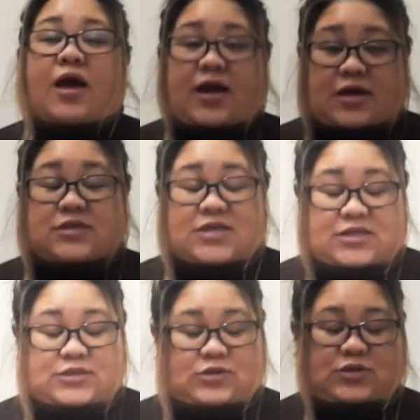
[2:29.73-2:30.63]
it
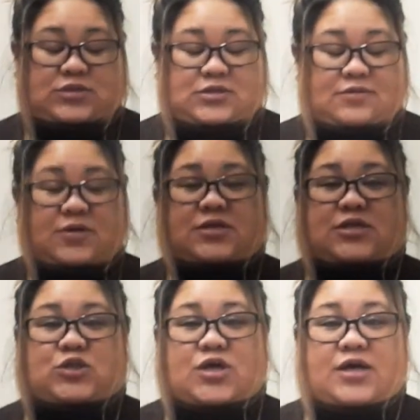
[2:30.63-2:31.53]
tastes good because
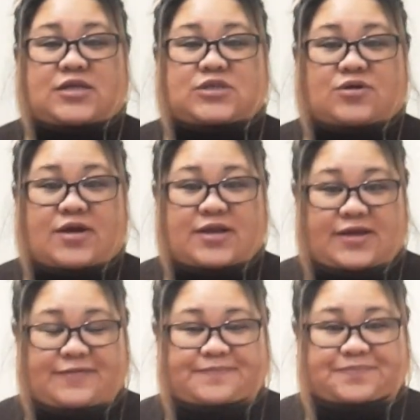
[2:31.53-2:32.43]
I tried it already.
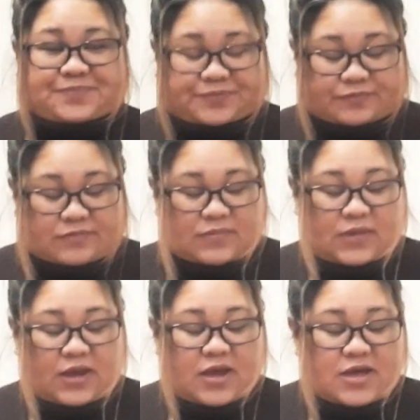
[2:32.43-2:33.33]

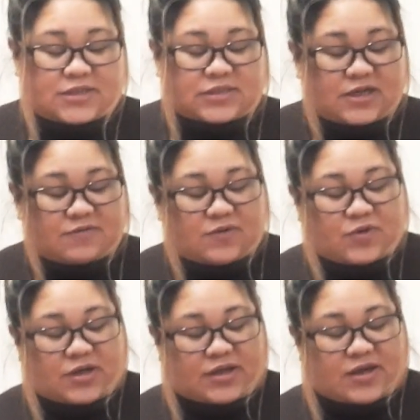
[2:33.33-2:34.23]
So anyway,
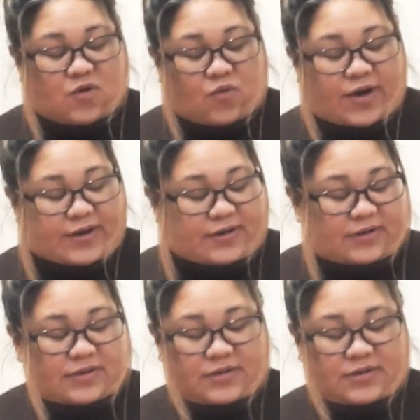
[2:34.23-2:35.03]
we're gonna get one